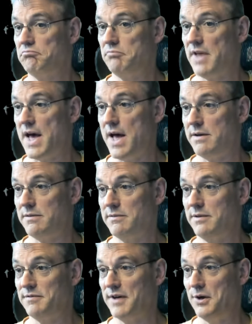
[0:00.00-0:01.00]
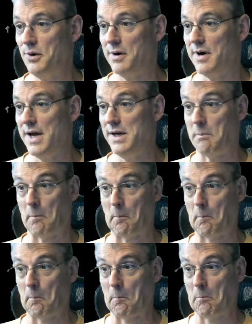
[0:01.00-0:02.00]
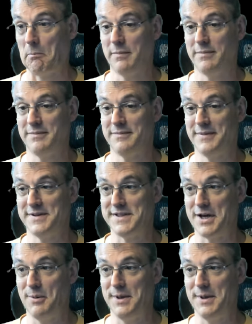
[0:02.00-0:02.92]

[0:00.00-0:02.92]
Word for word: that if I do it right. Let's see how we